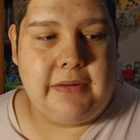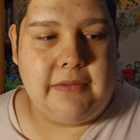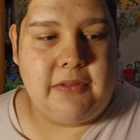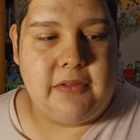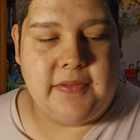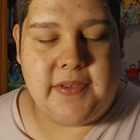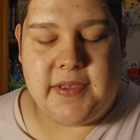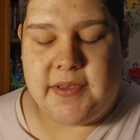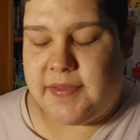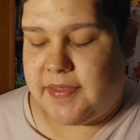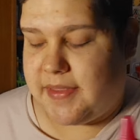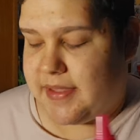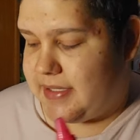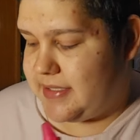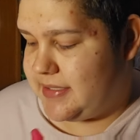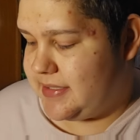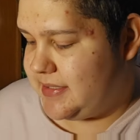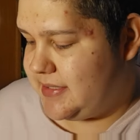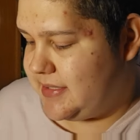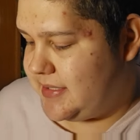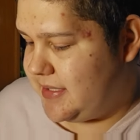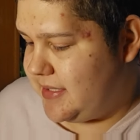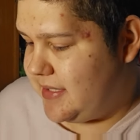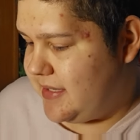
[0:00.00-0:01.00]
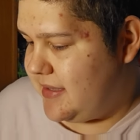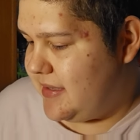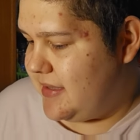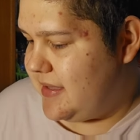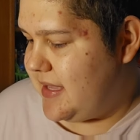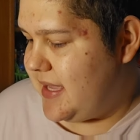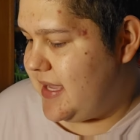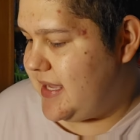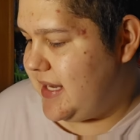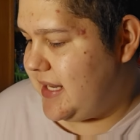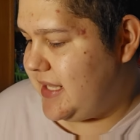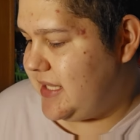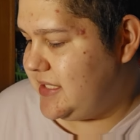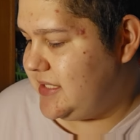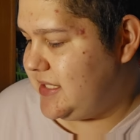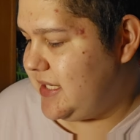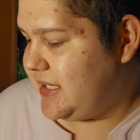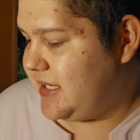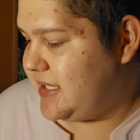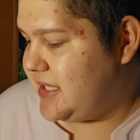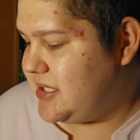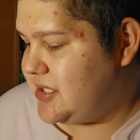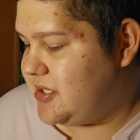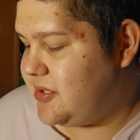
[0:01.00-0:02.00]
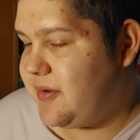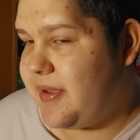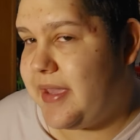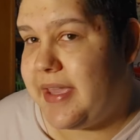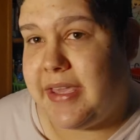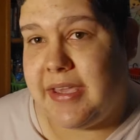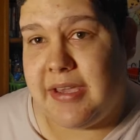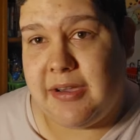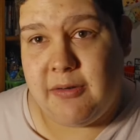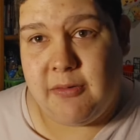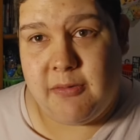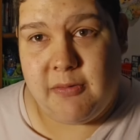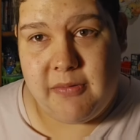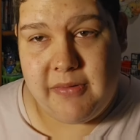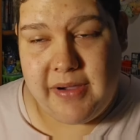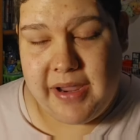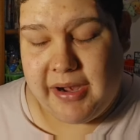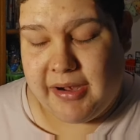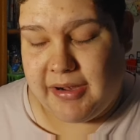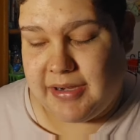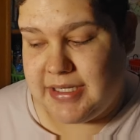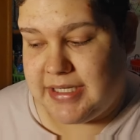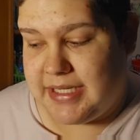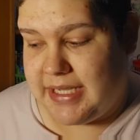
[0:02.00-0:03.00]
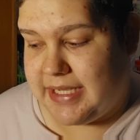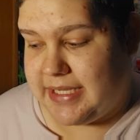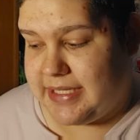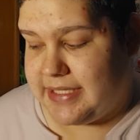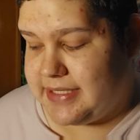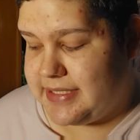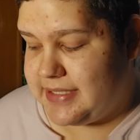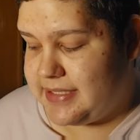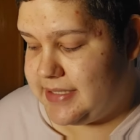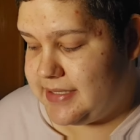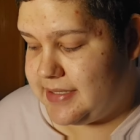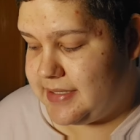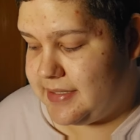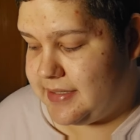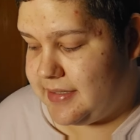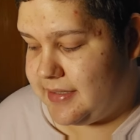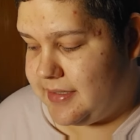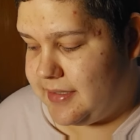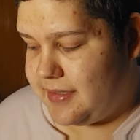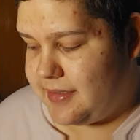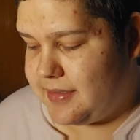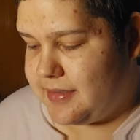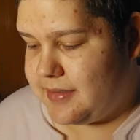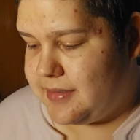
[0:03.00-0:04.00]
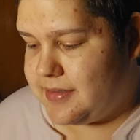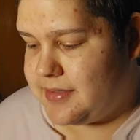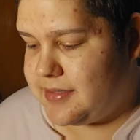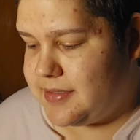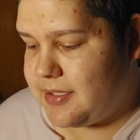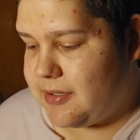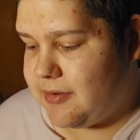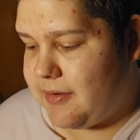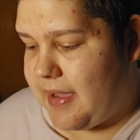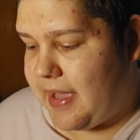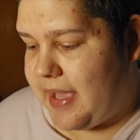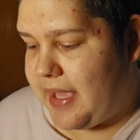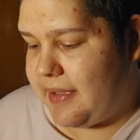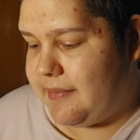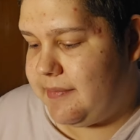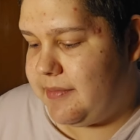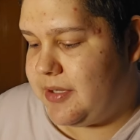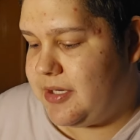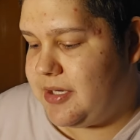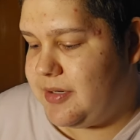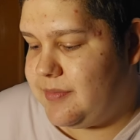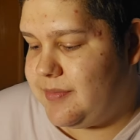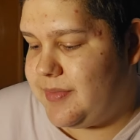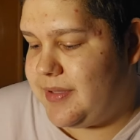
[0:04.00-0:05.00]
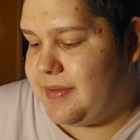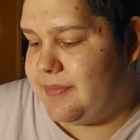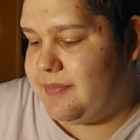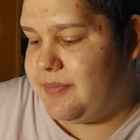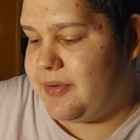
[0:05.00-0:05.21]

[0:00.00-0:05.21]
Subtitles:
review this? And I decided to do a wear test. So I'm going to be